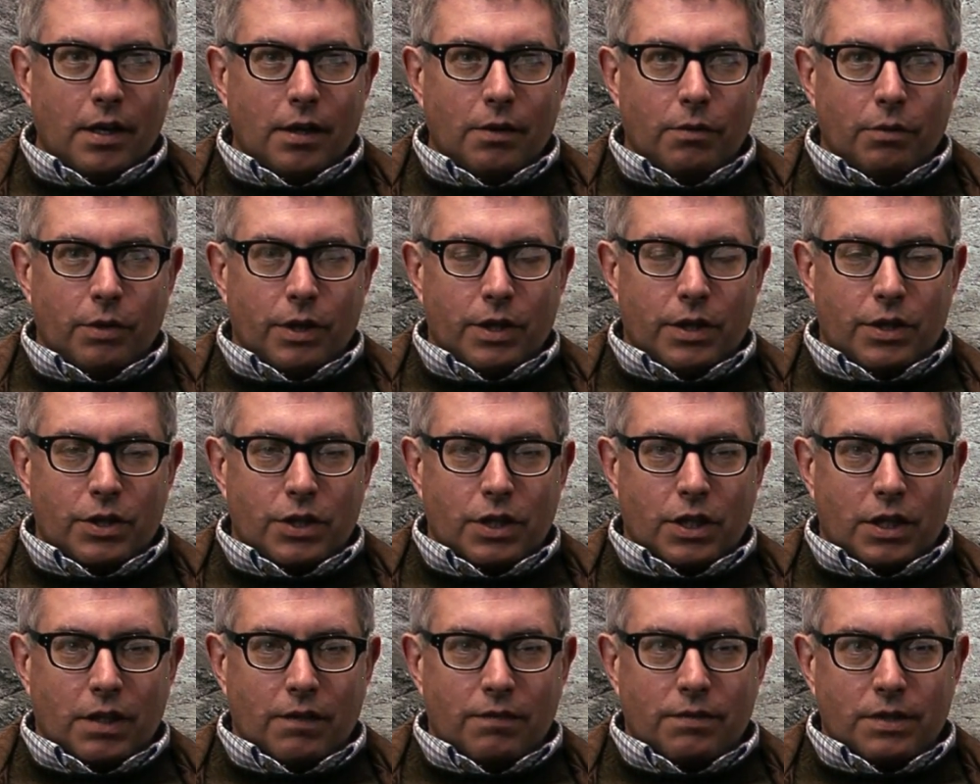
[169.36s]

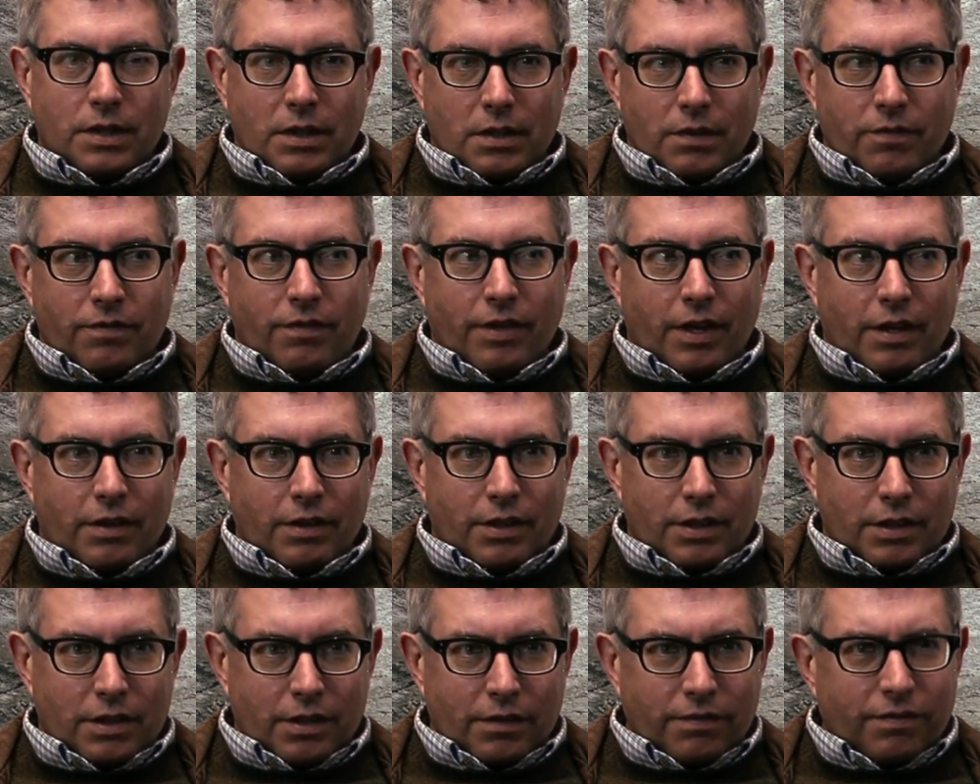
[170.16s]
which gives it a very
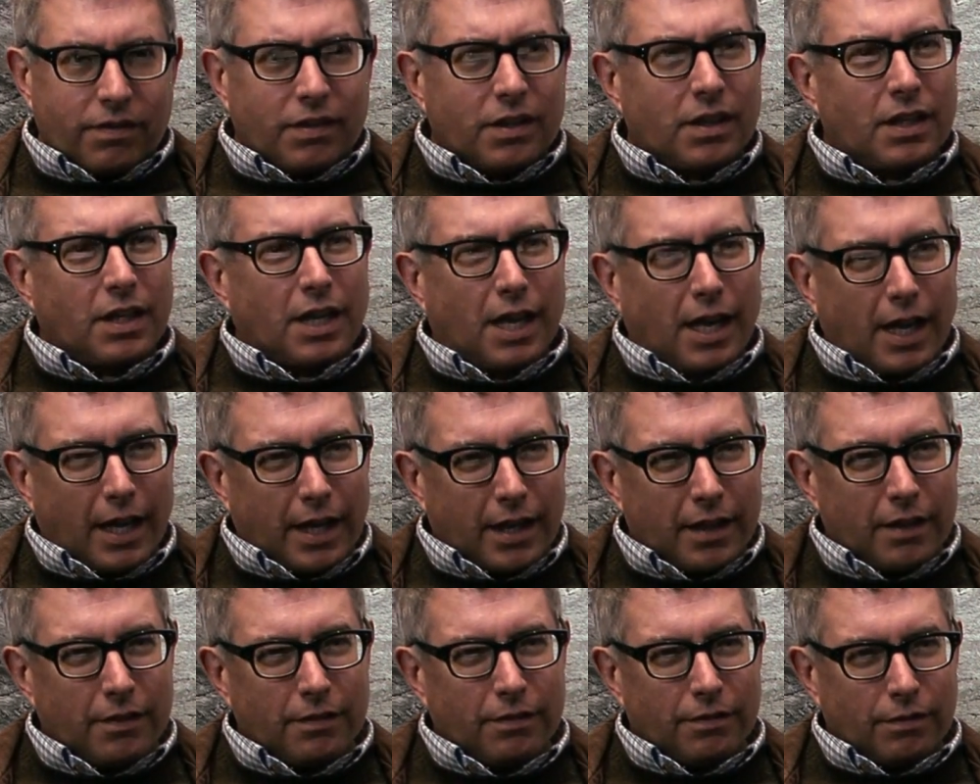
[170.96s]
different
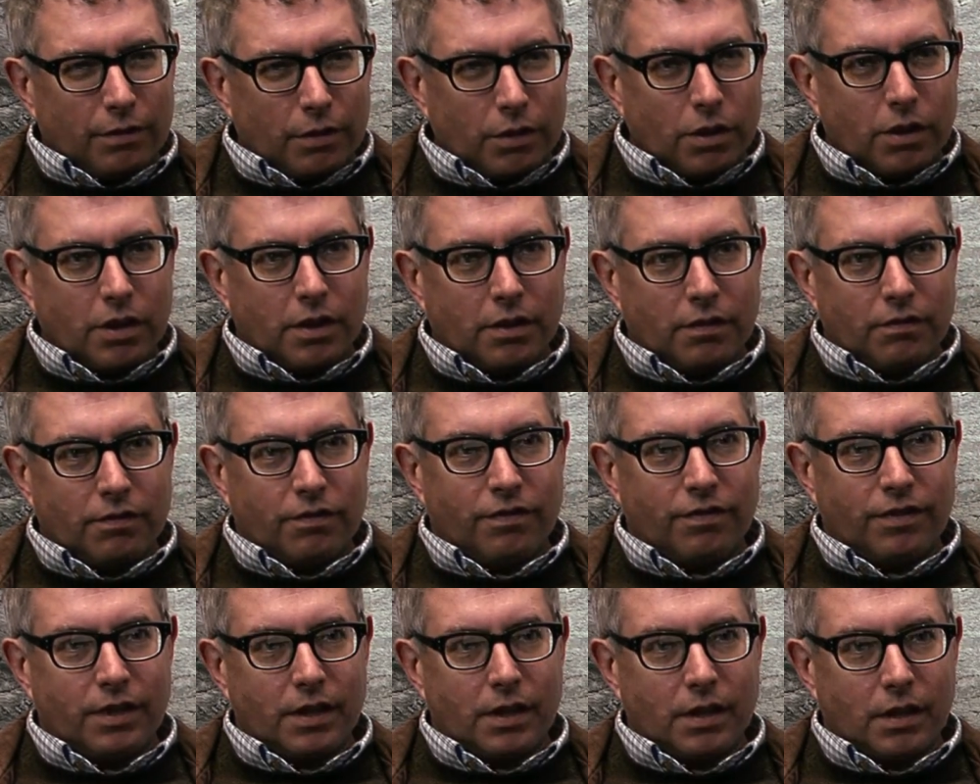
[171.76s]
kind of look and
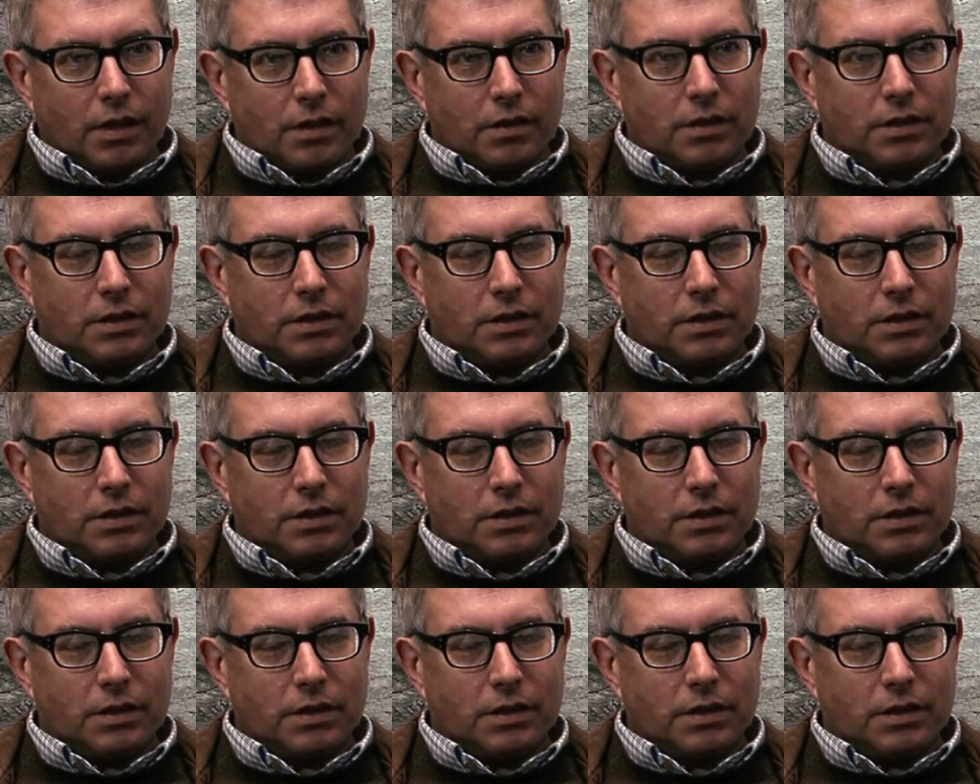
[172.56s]
feel.